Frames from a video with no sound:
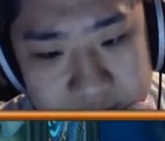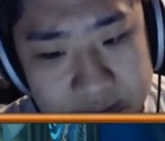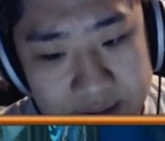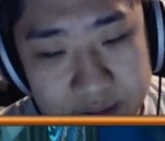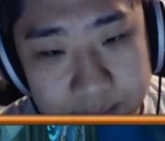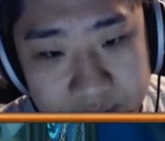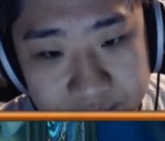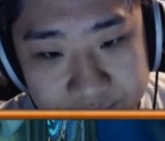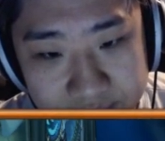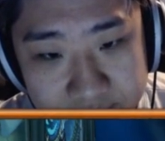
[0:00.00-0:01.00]
like the
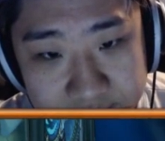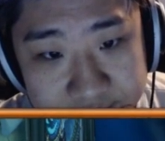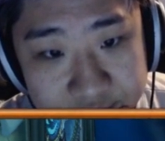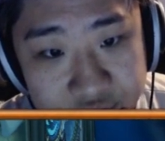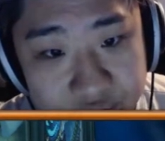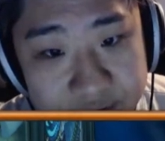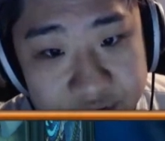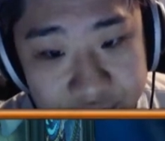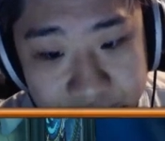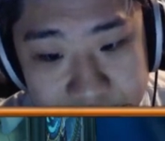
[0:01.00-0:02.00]
perfect
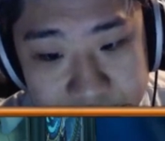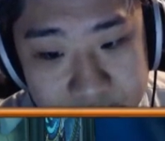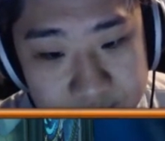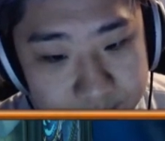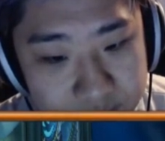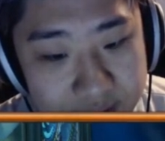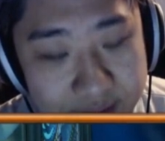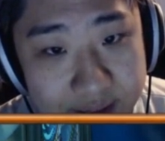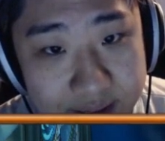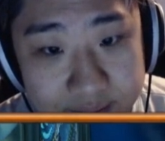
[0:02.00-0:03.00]
situation to play
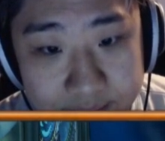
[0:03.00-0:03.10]
that.